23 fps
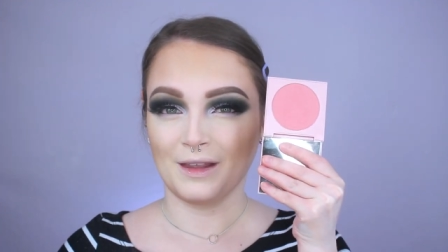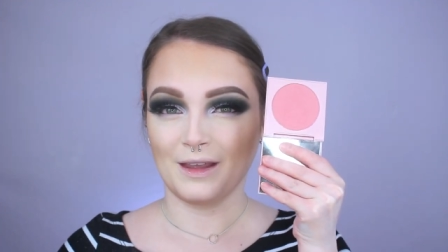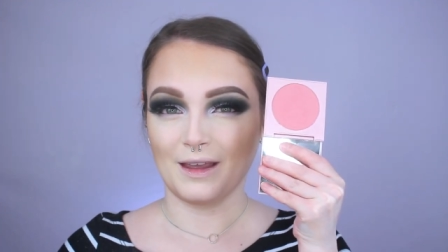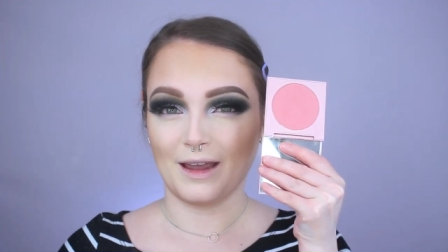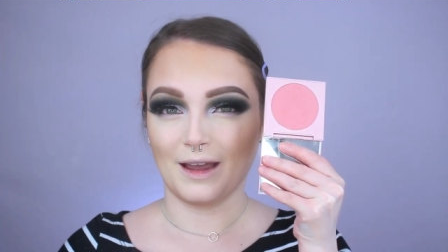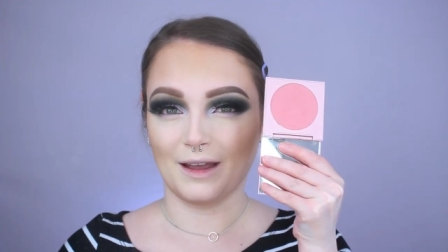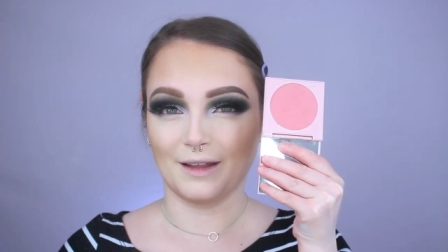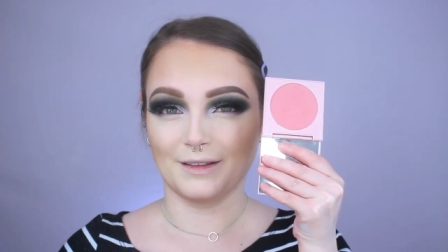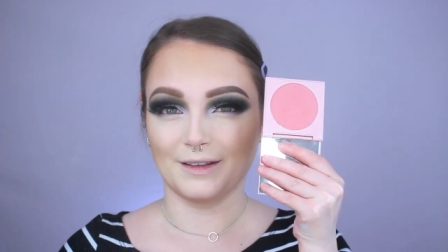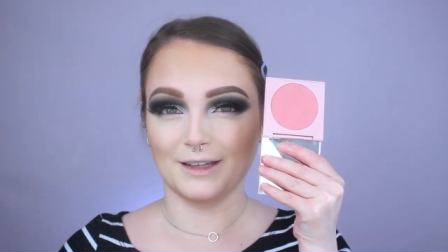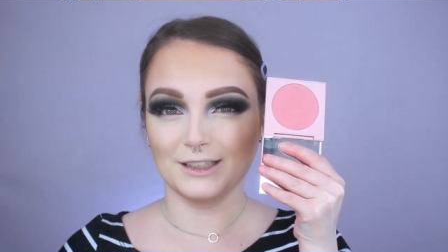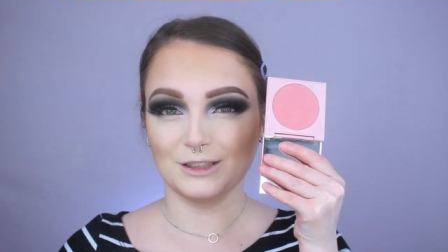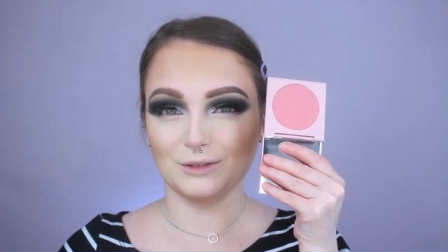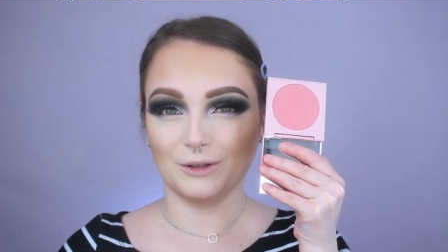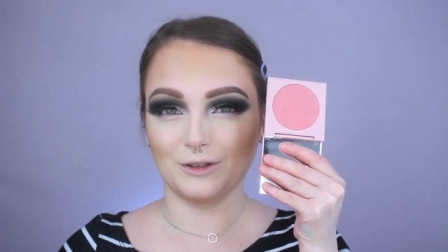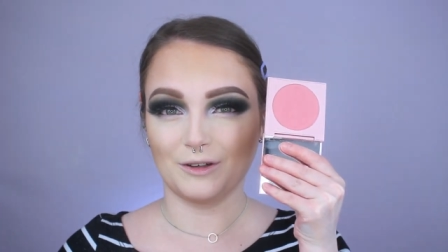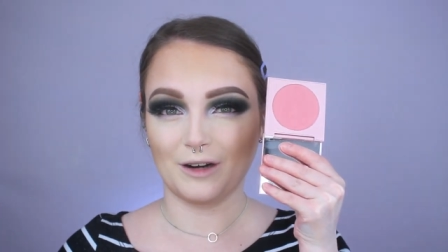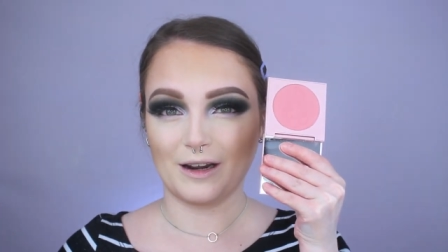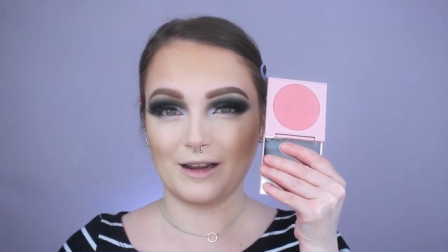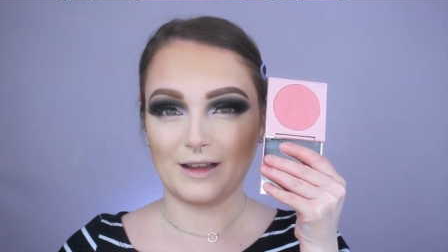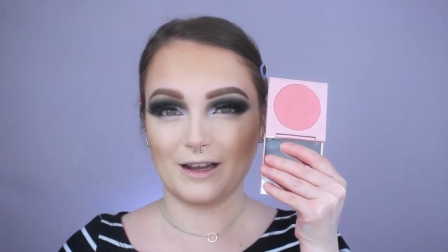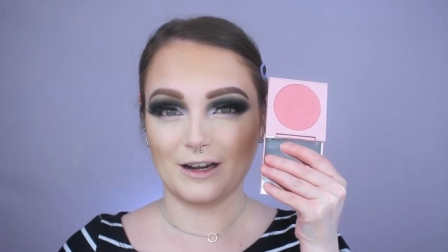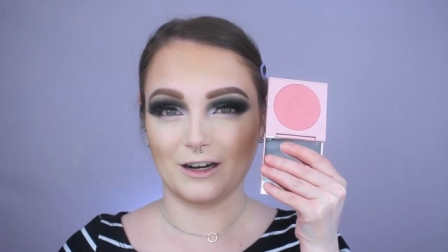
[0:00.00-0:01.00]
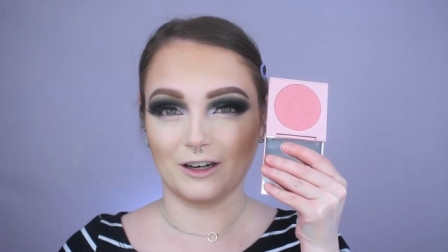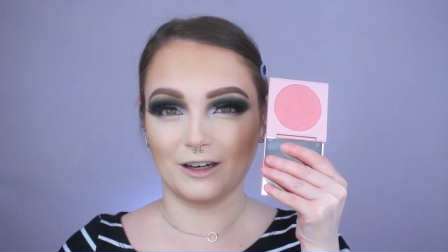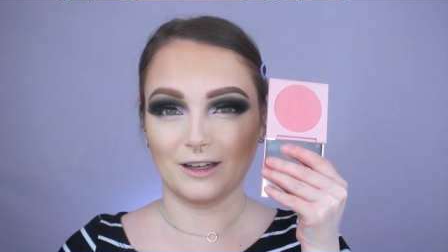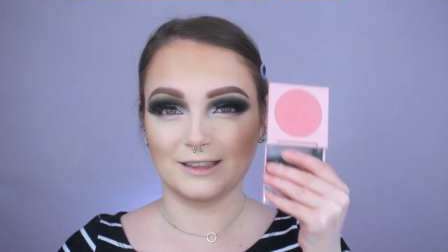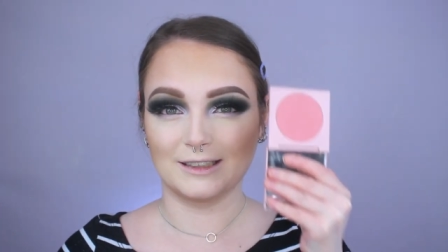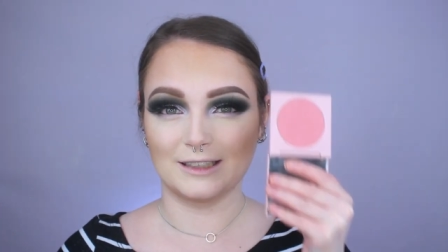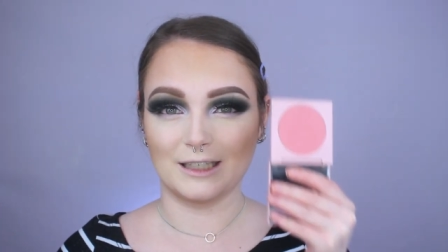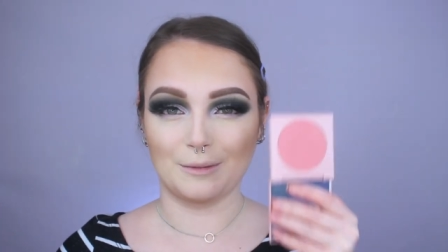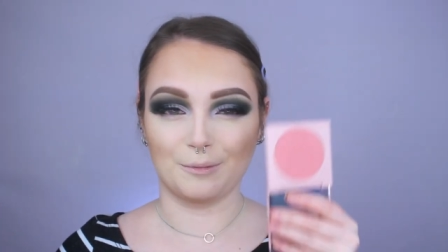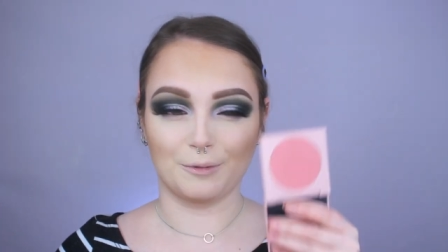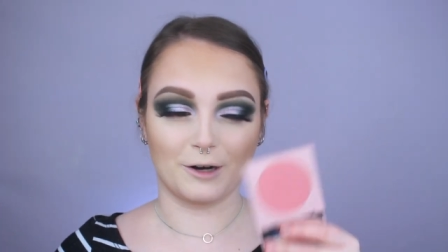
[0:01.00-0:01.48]
And this one right here
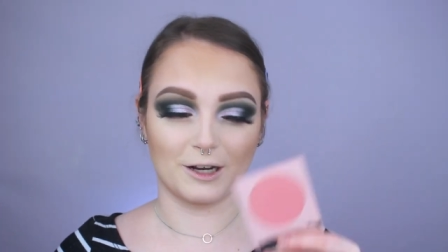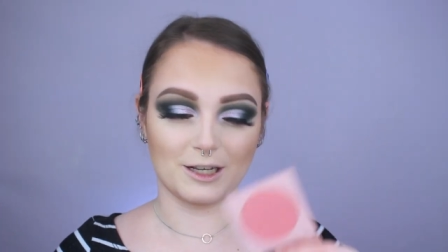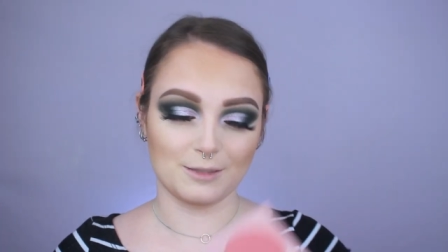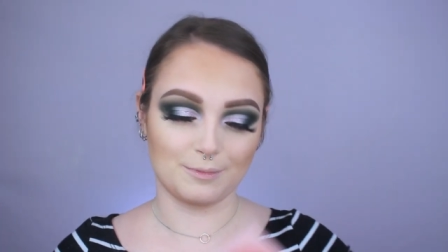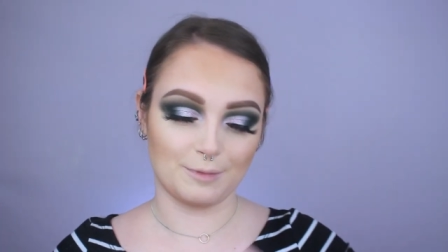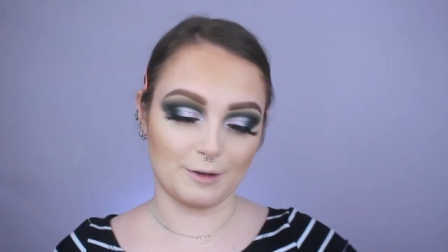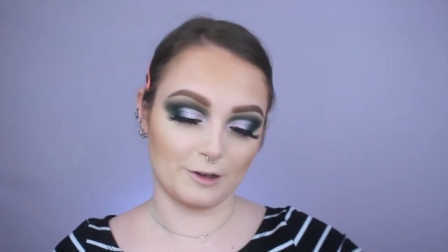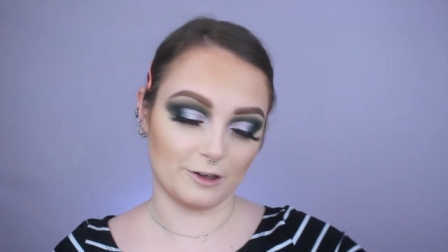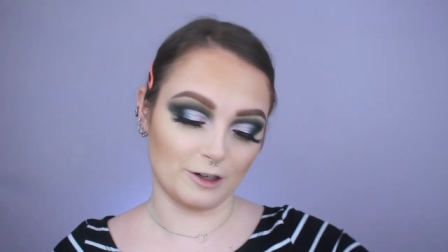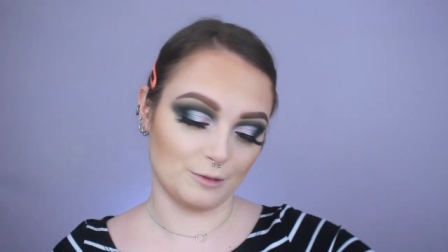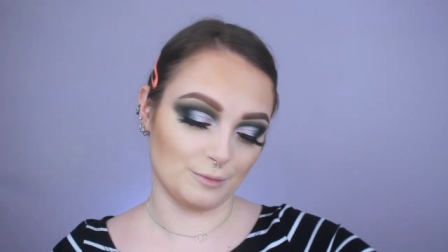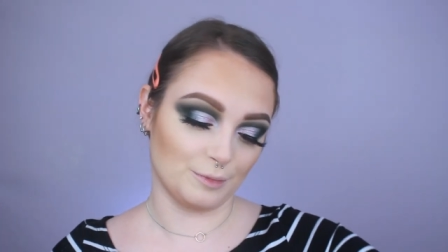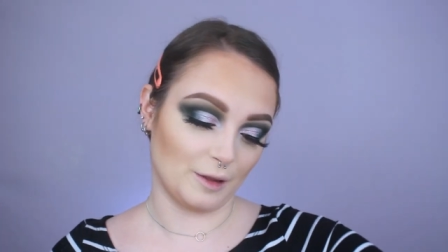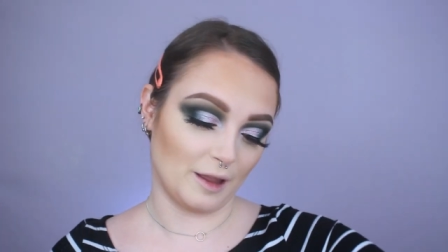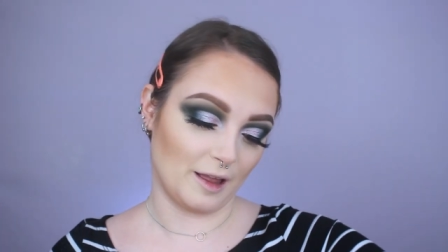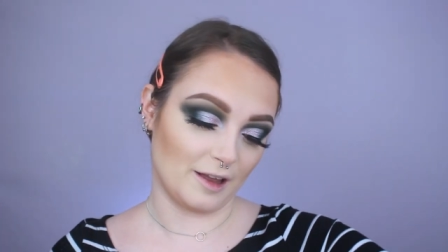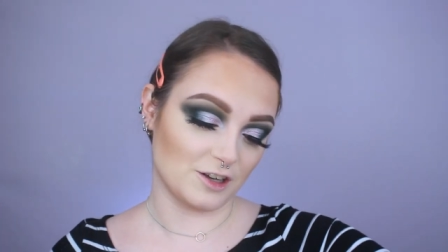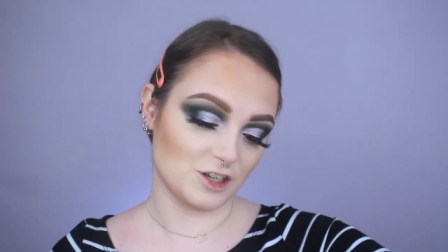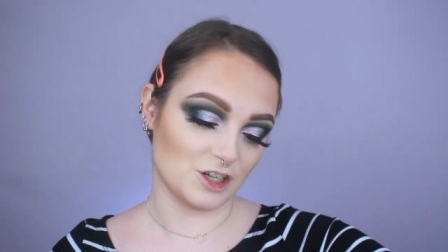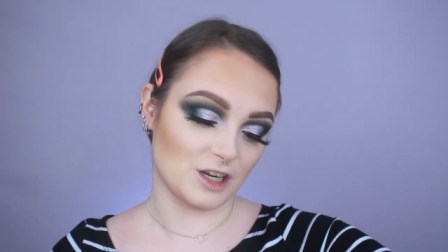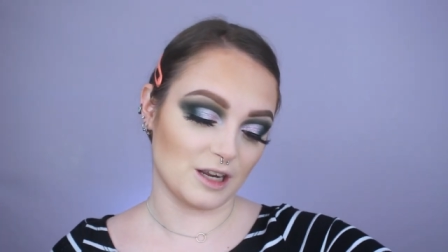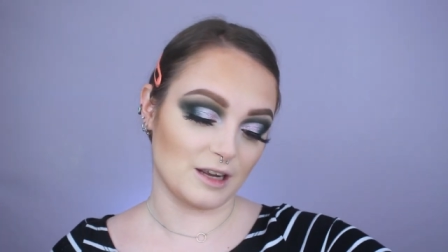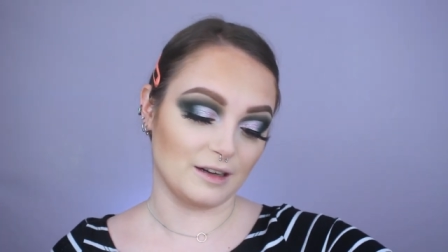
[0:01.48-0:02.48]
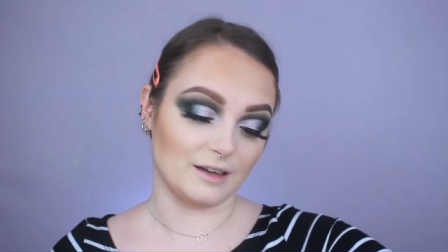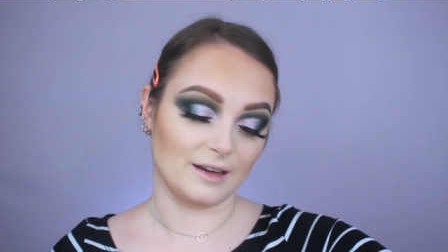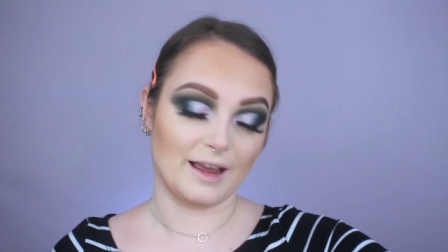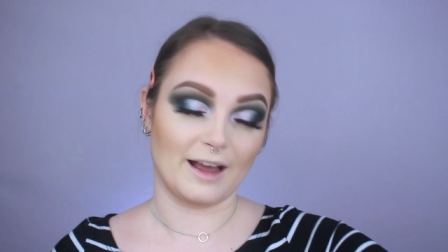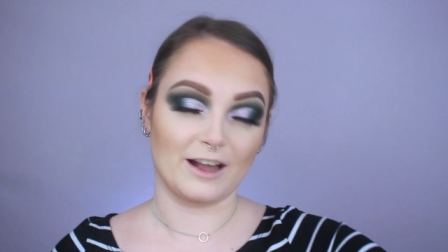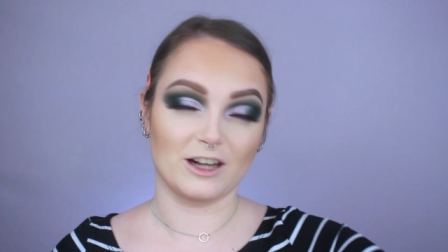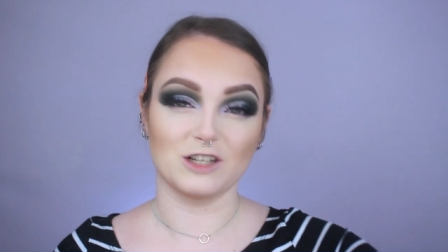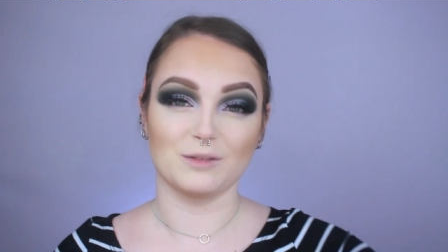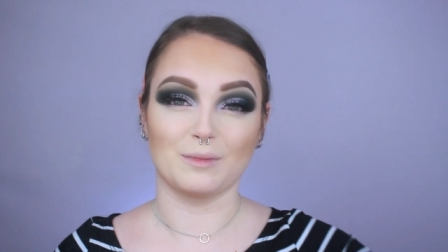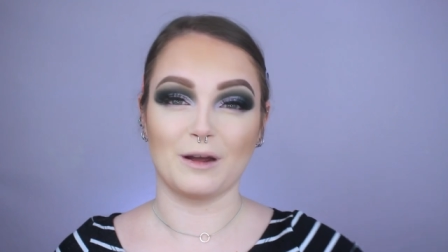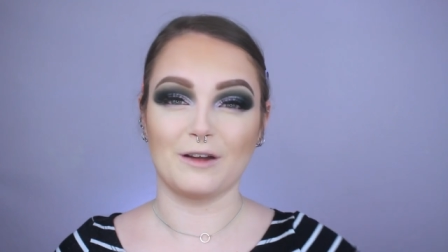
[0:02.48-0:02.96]
is the Pressed Powder Blush in
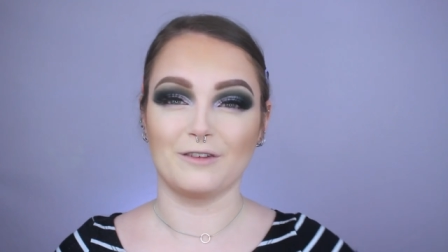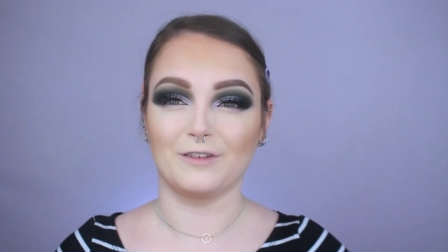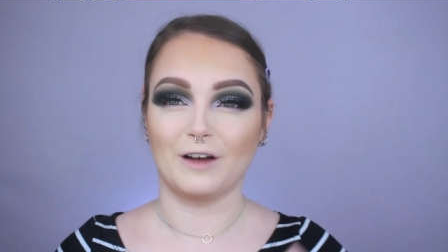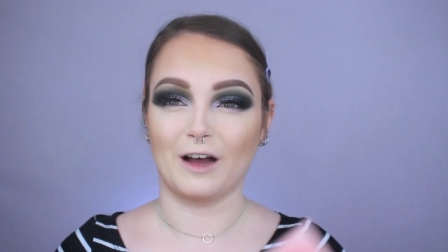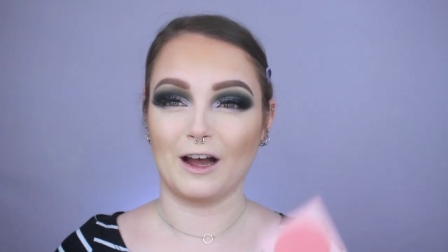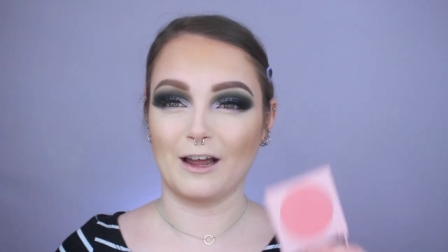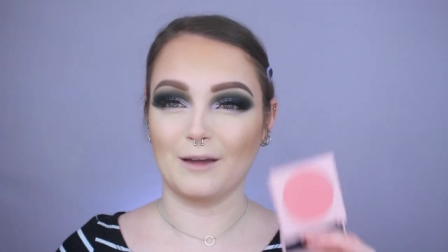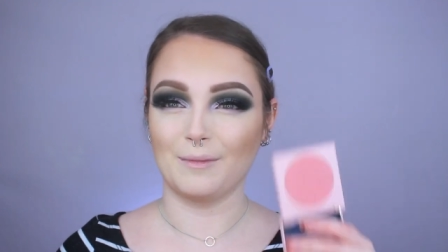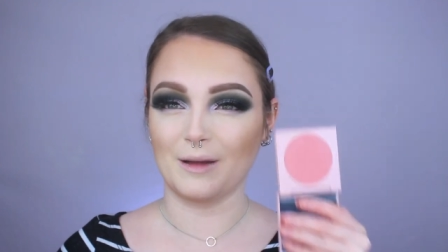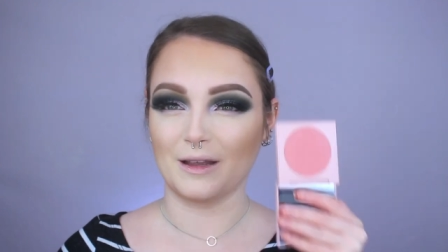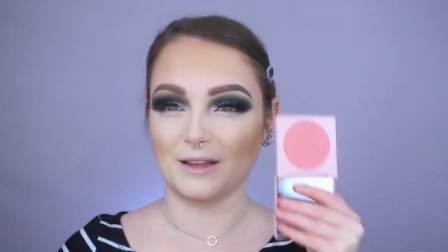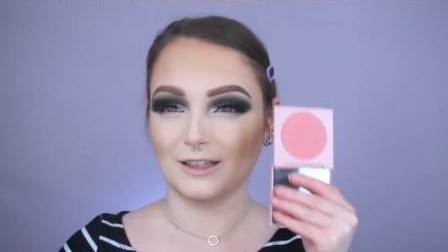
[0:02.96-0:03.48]
Catch My Vibe,